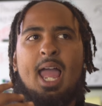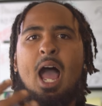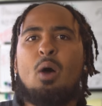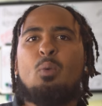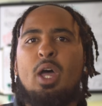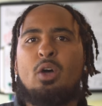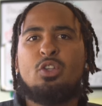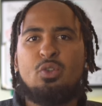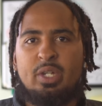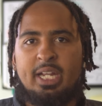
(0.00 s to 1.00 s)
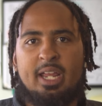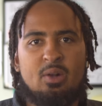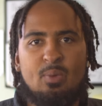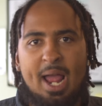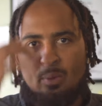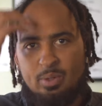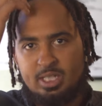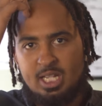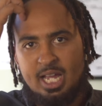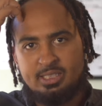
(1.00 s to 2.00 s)
how well you can interact with
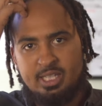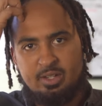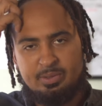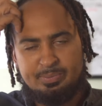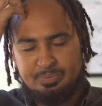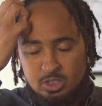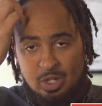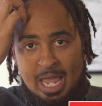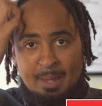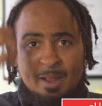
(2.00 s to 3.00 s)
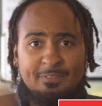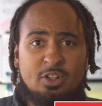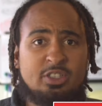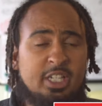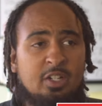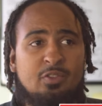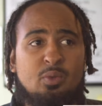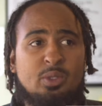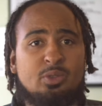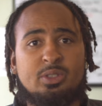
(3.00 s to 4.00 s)
clientele. So I had my first interview,
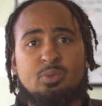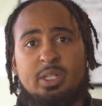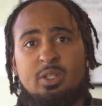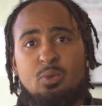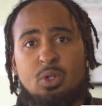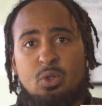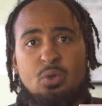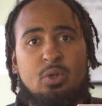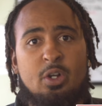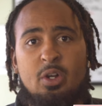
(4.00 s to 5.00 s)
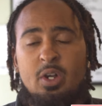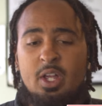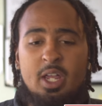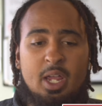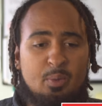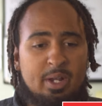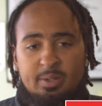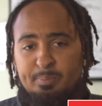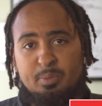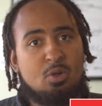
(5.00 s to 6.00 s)
which was with the recruiter. It
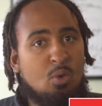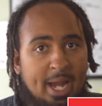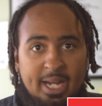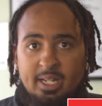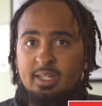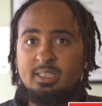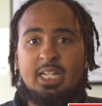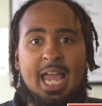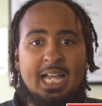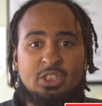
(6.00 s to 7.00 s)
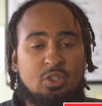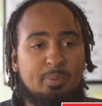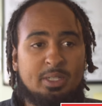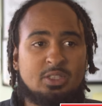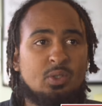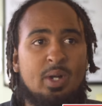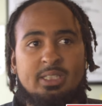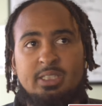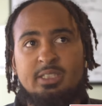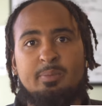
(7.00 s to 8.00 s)
went great. She asked you a bunch of
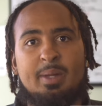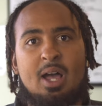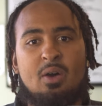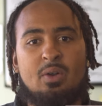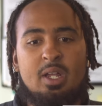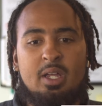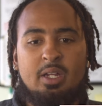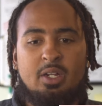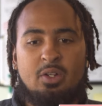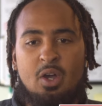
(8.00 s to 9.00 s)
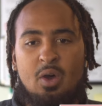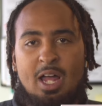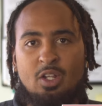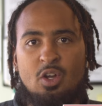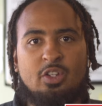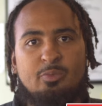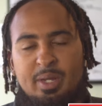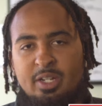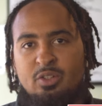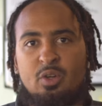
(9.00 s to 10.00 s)
questions about, you know, how long you've
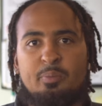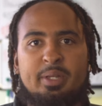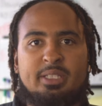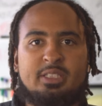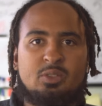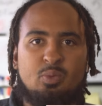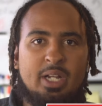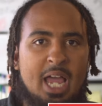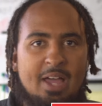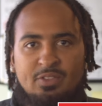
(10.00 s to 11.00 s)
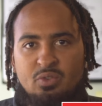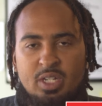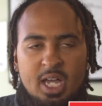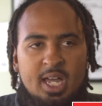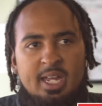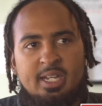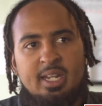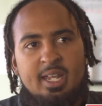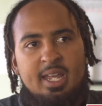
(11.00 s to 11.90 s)
been doing business, what have you done,